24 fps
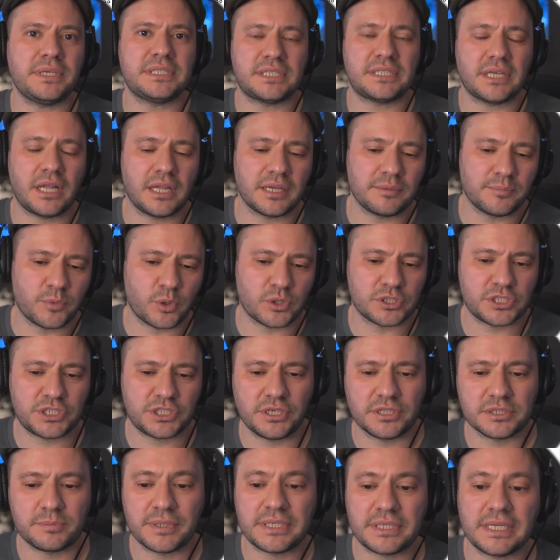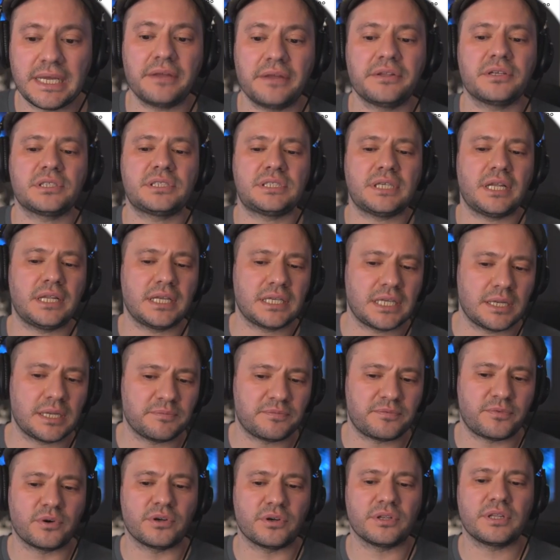selling more shares, but now they're selling them
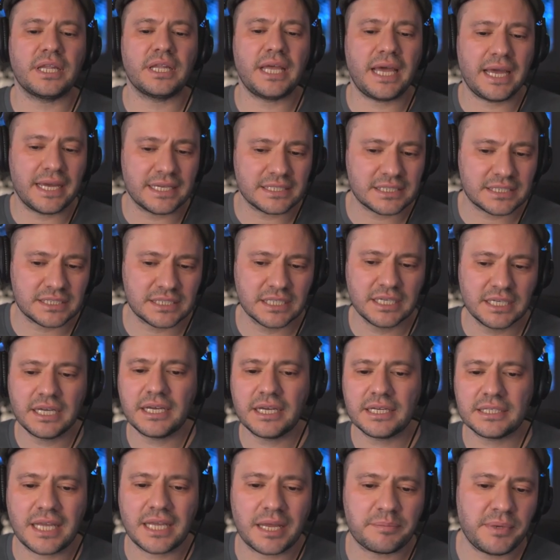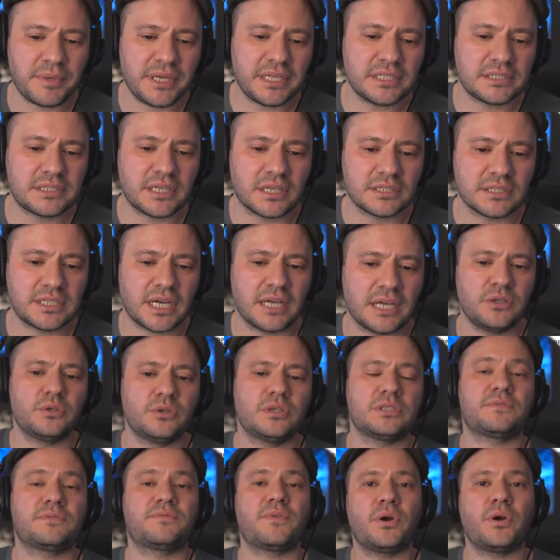for less. That means they'll dilute
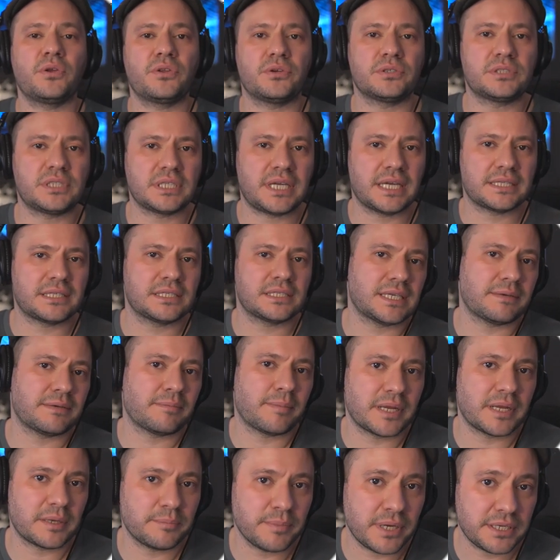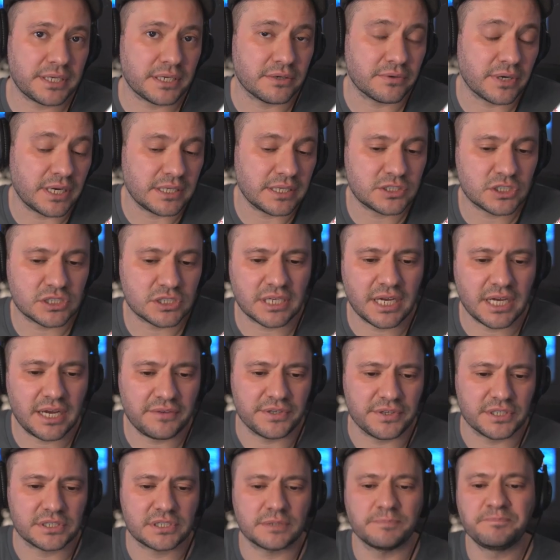us further to get the same amount of money, right? Just
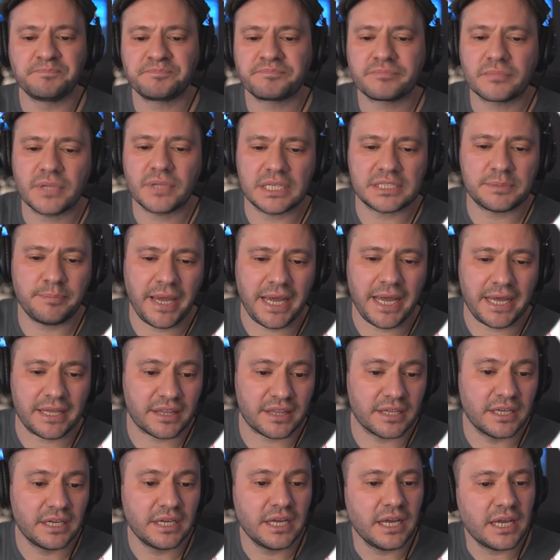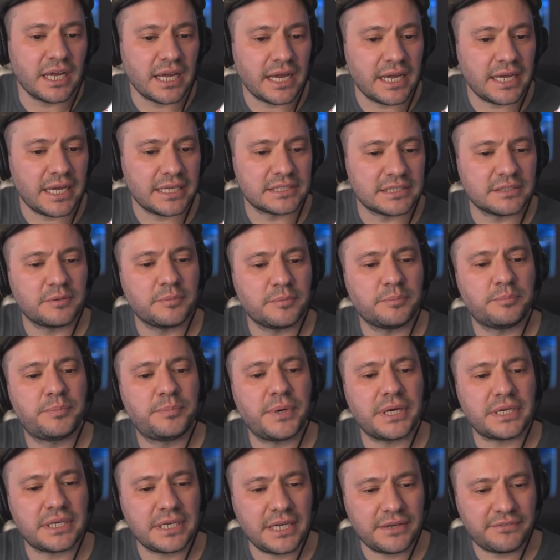obvious. It's math.
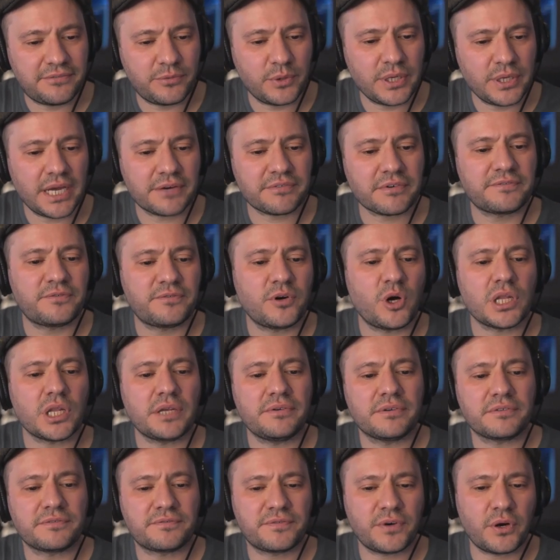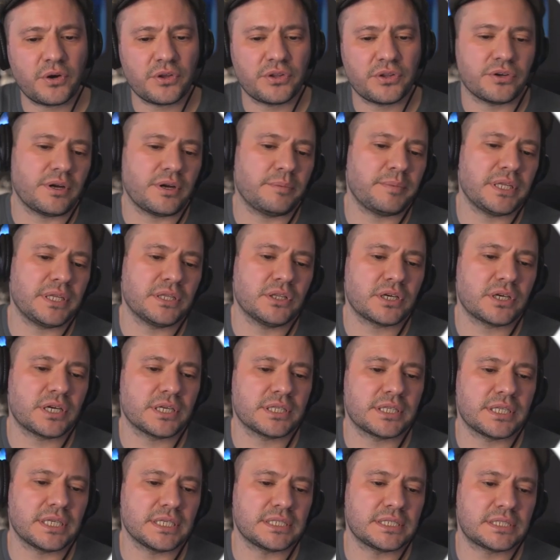But if we ever fall even further, I mean, look
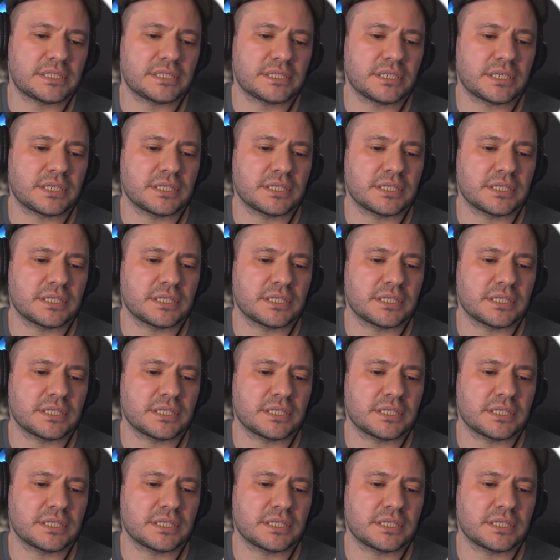at this